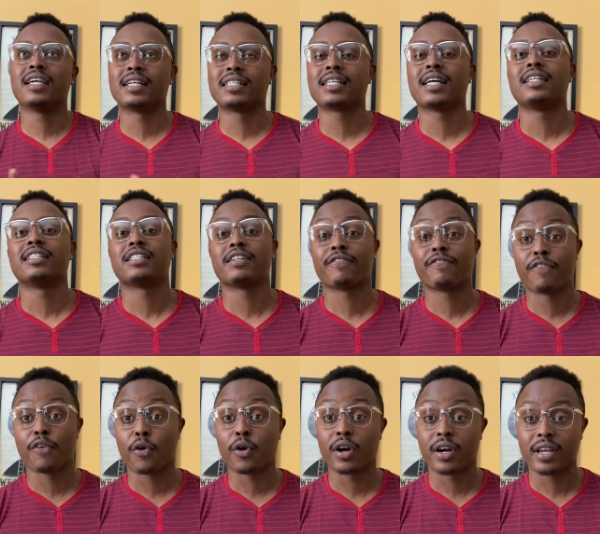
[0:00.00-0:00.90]
attention
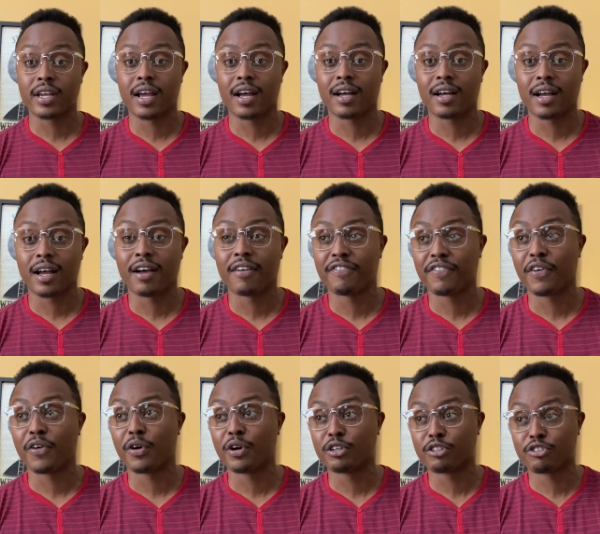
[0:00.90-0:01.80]
for a young, uh,
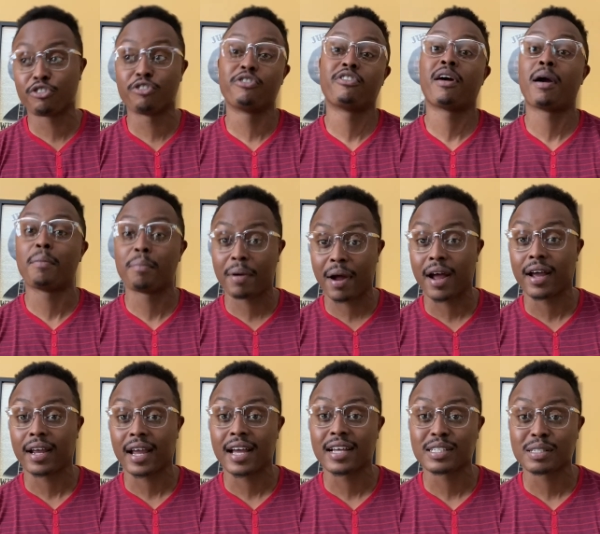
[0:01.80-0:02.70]
for a true crime
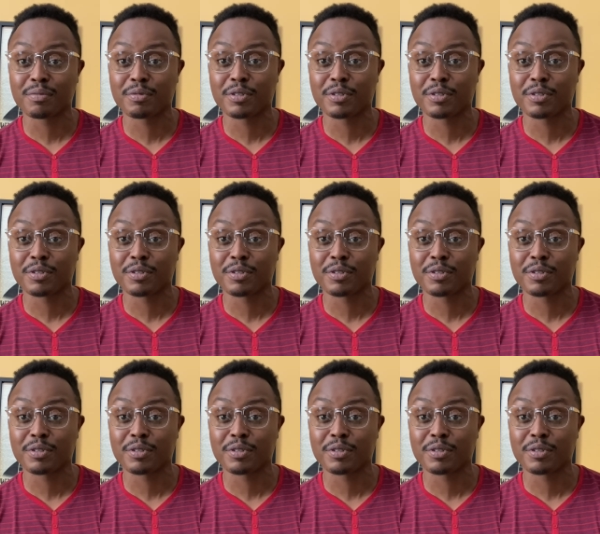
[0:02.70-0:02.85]
podcast. I'm